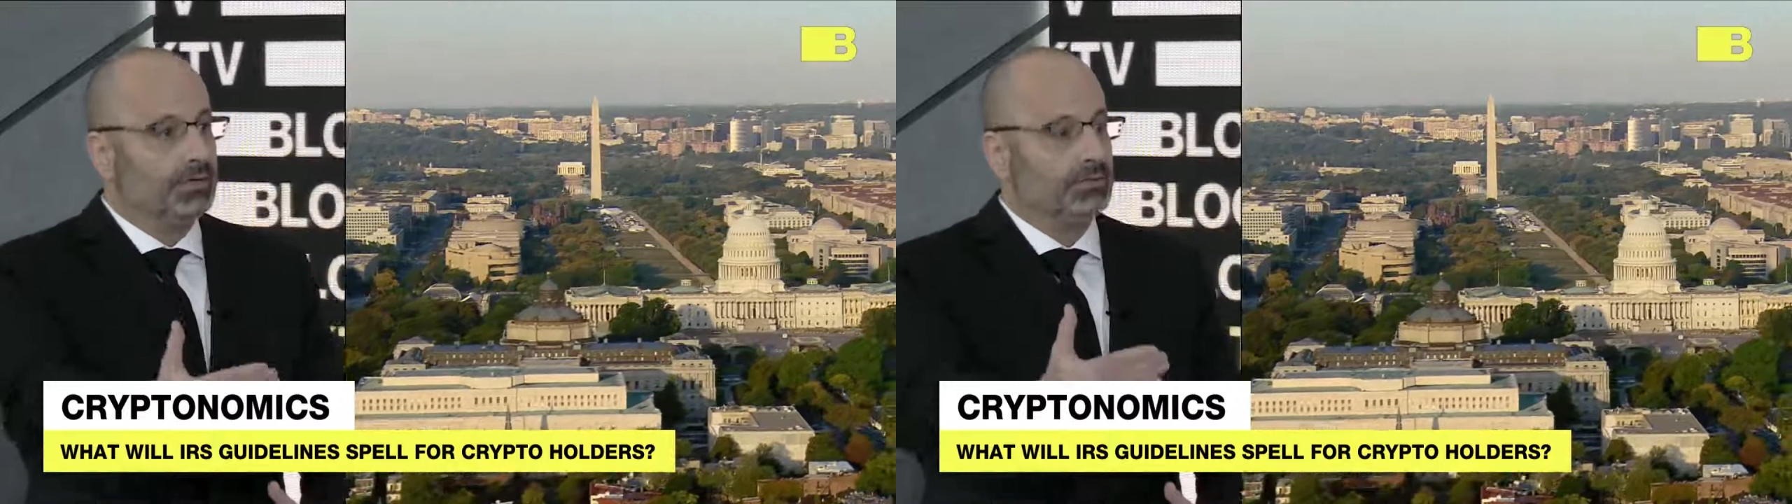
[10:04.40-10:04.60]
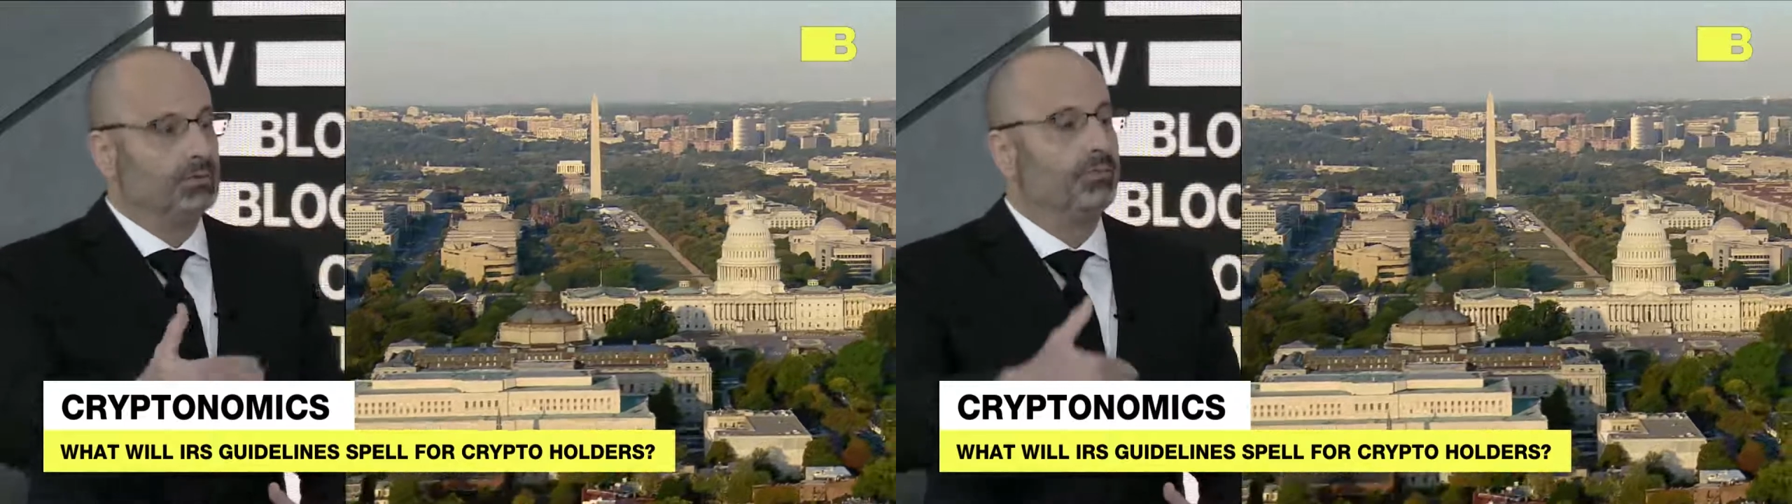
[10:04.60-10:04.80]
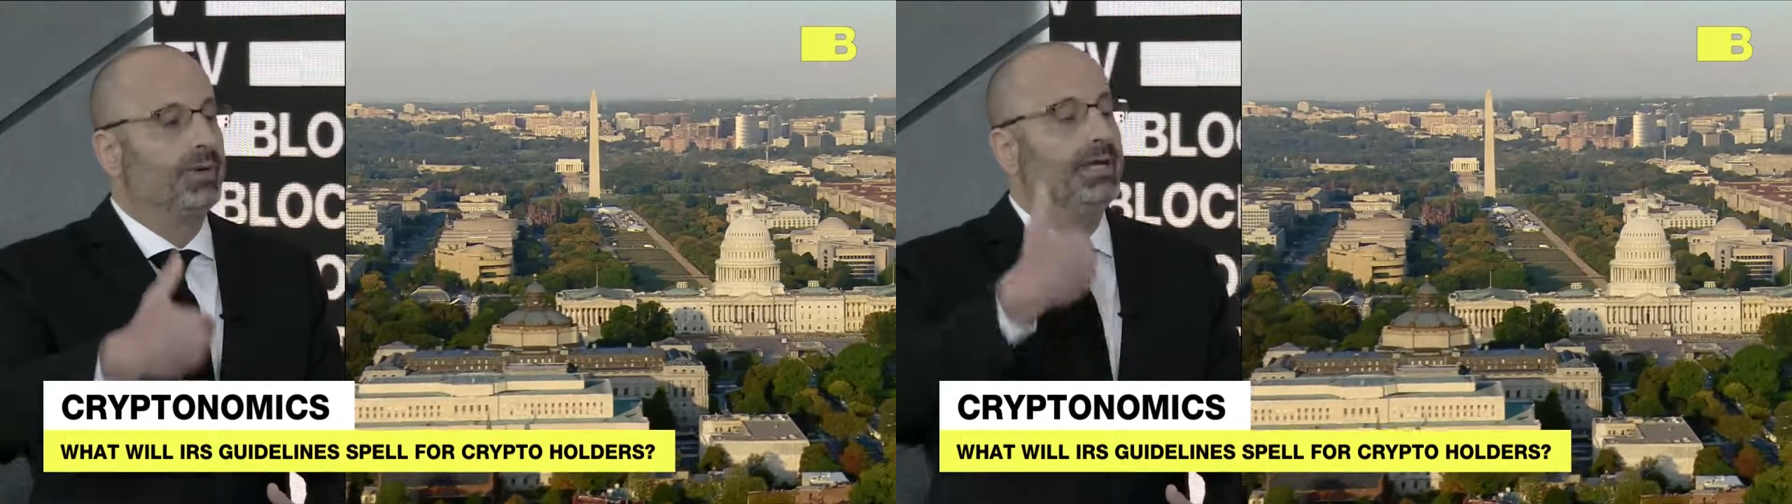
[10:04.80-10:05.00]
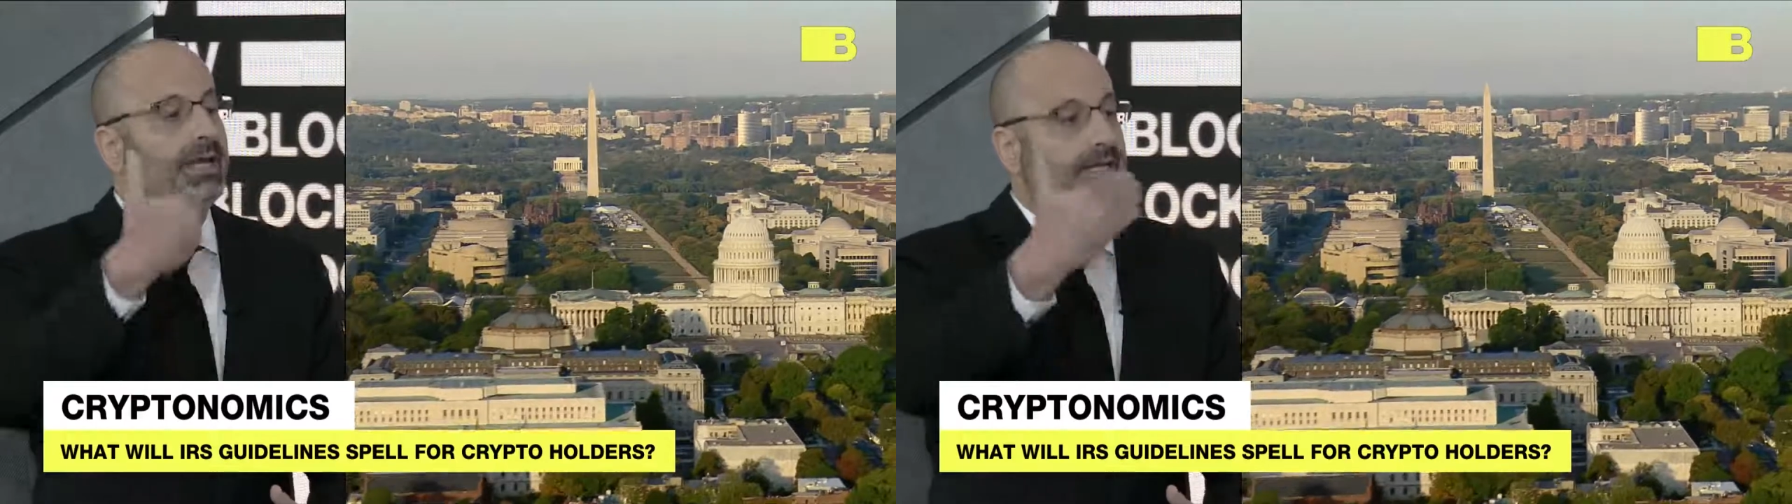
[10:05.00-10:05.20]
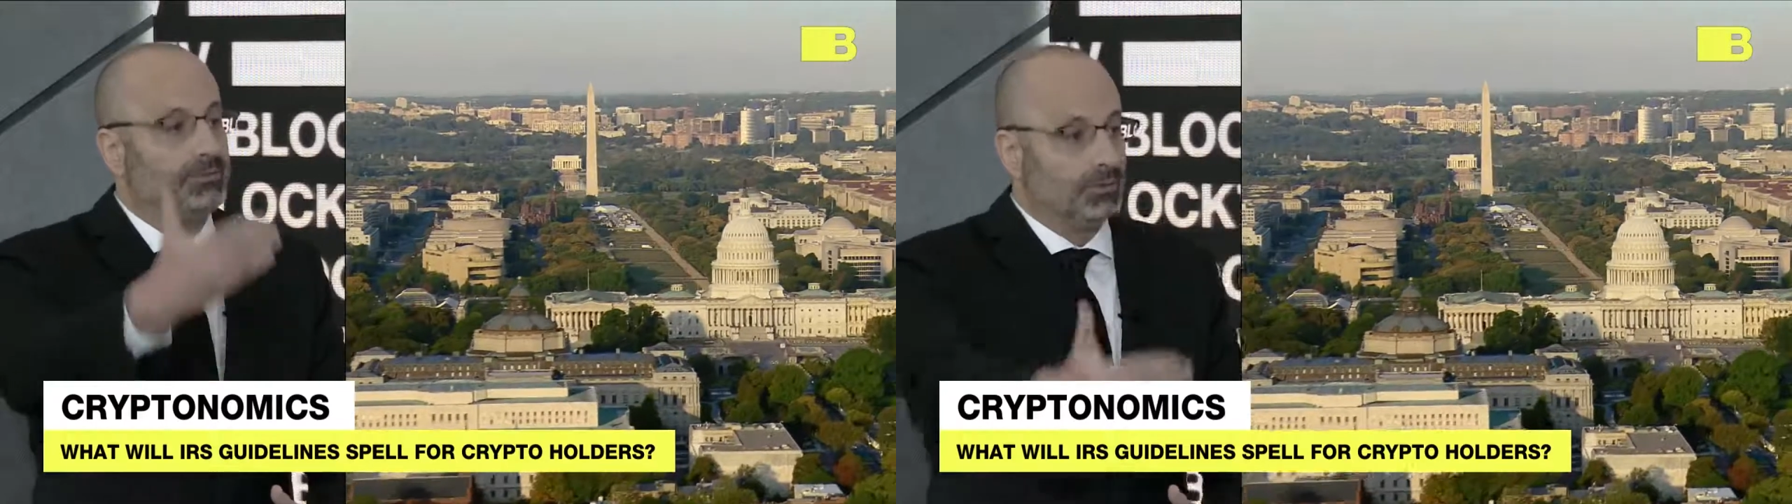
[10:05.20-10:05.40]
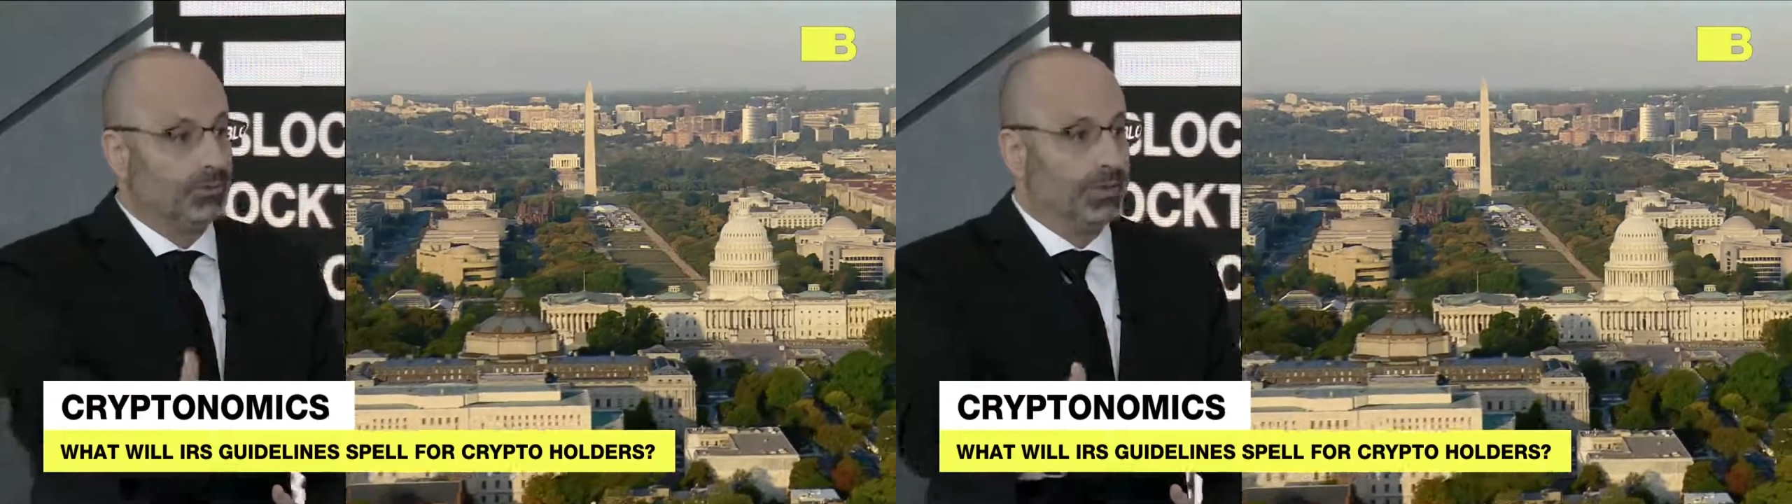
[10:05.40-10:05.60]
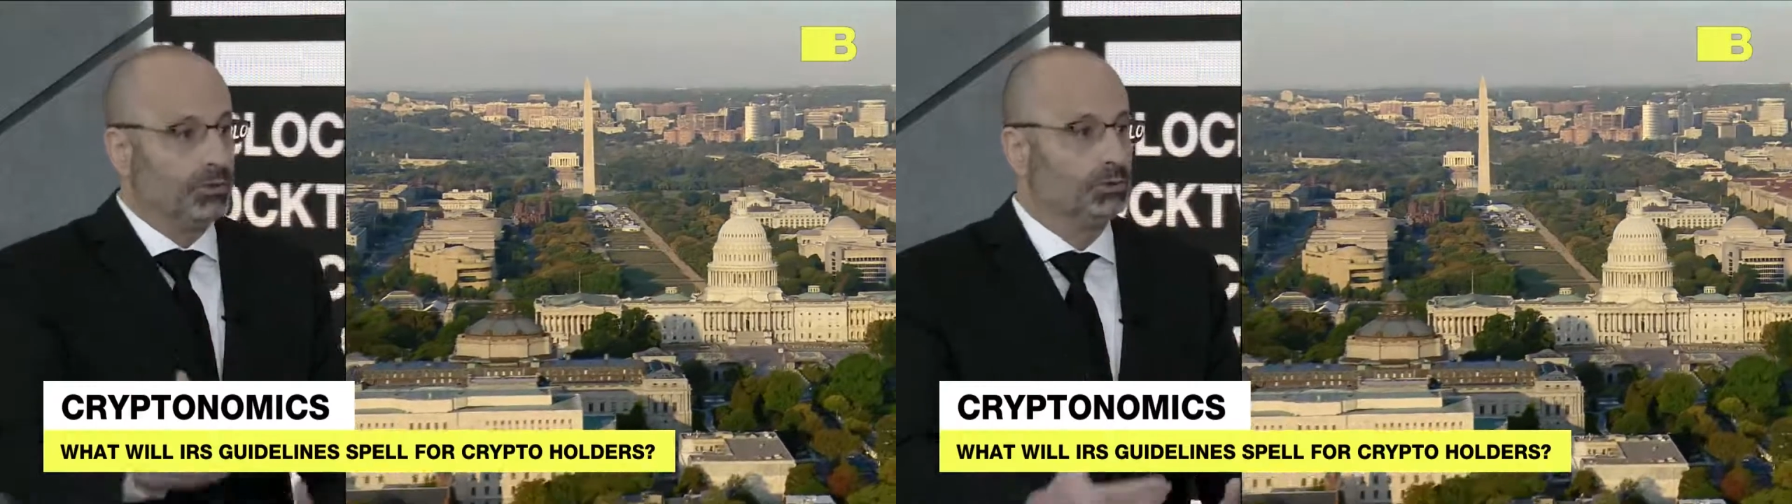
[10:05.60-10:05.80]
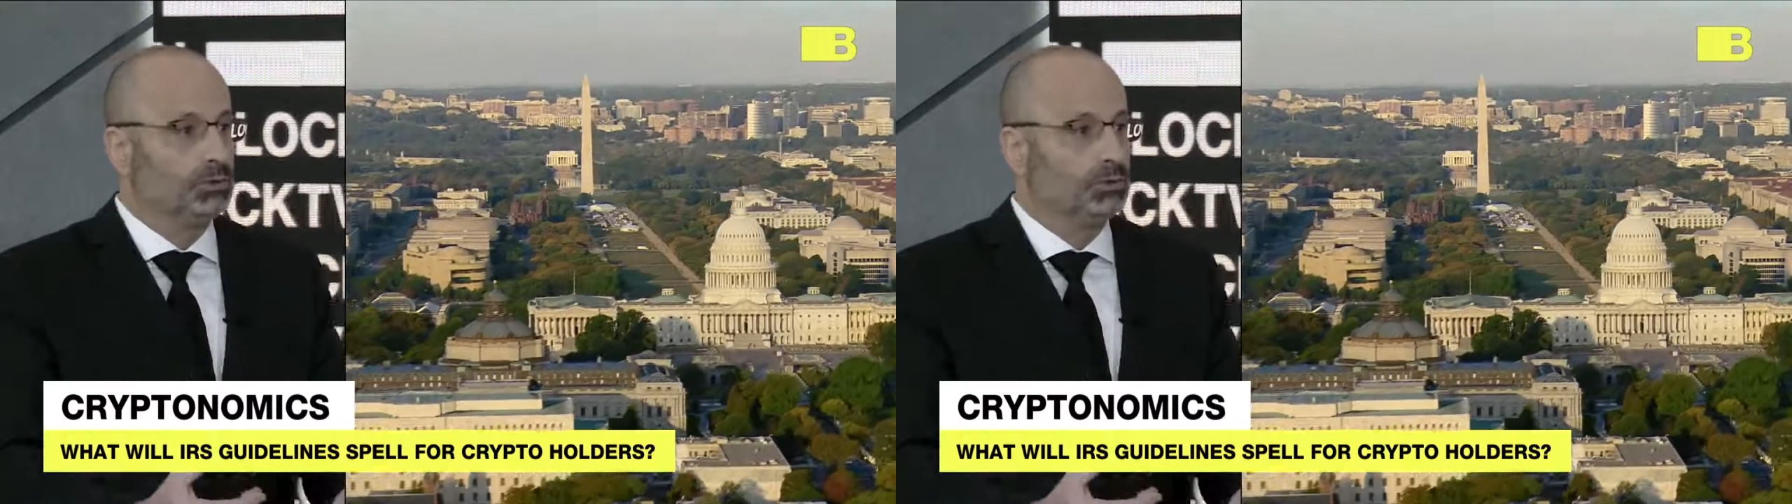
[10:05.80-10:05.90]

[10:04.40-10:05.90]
to pay later because